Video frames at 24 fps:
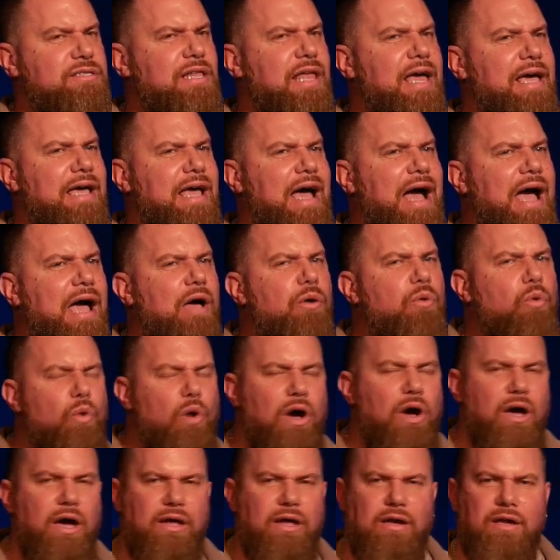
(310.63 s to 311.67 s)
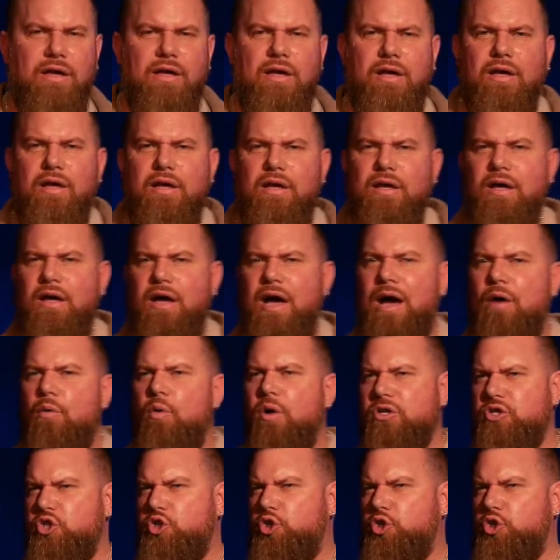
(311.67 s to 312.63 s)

Like, I want, I want